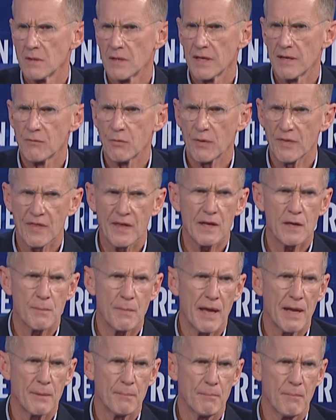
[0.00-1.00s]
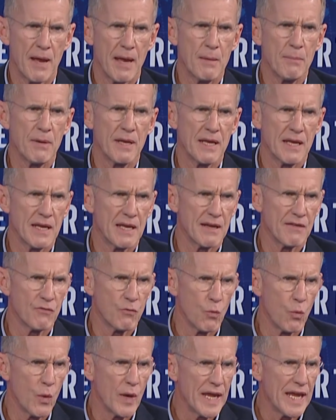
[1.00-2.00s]
If we think about it, maybe if
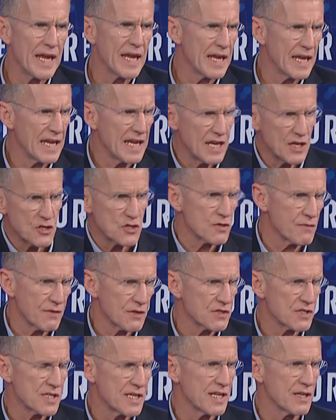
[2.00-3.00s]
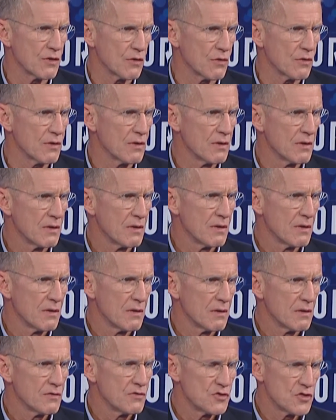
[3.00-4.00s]
we each of us here
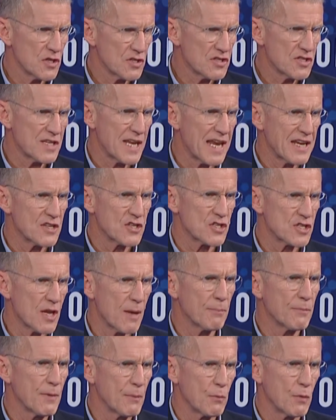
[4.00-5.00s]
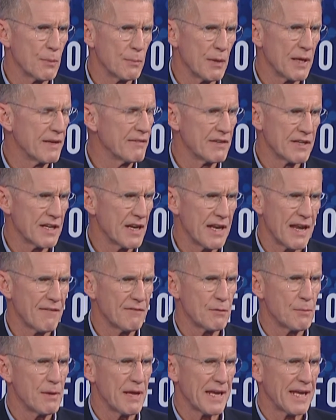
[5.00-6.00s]
just take something we believe. It doesn't
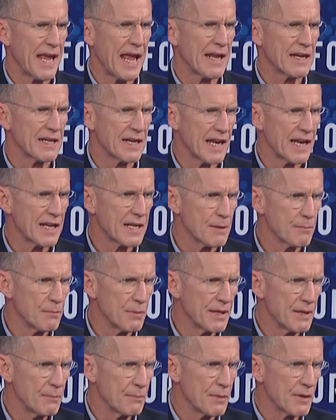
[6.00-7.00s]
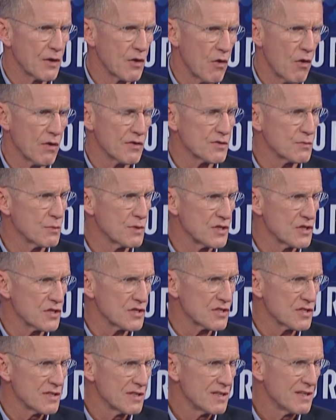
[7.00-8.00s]
have to be a candidate, it can be a cause, and we
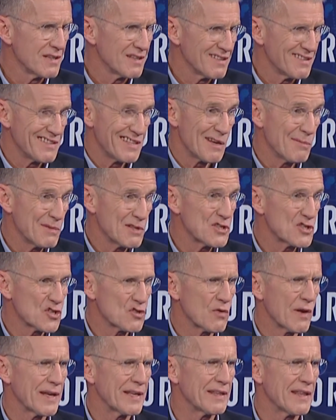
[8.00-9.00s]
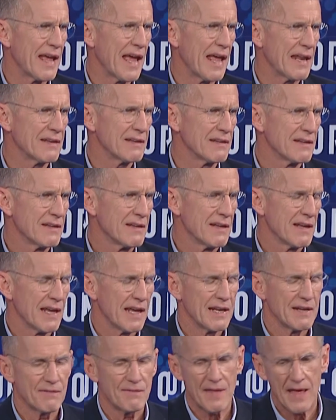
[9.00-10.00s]
just demonstrate that.
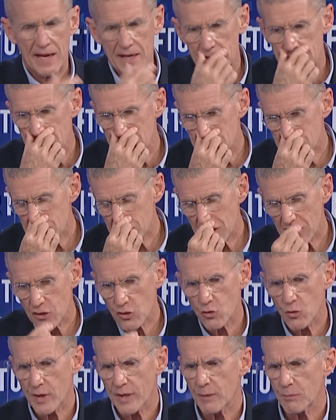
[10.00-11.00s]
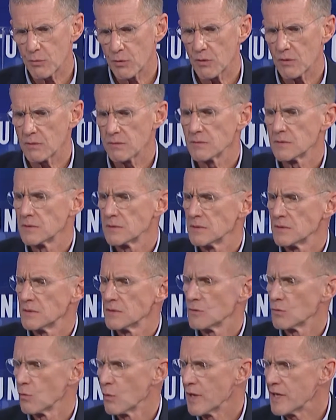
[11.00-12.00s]
And if that is a credible,
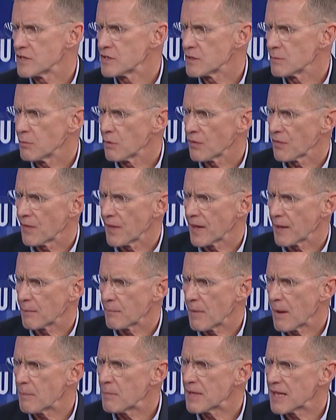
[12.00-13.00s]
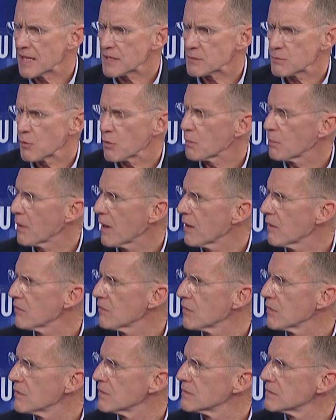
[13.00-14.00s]
reasonable thing, maybe that's more
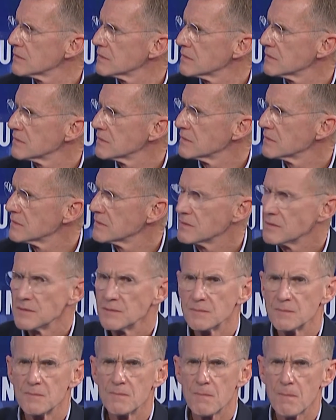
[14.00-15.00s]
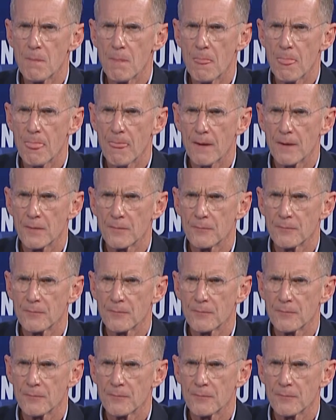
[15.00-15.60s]
powerful. Go ahead, there's a paddle up there.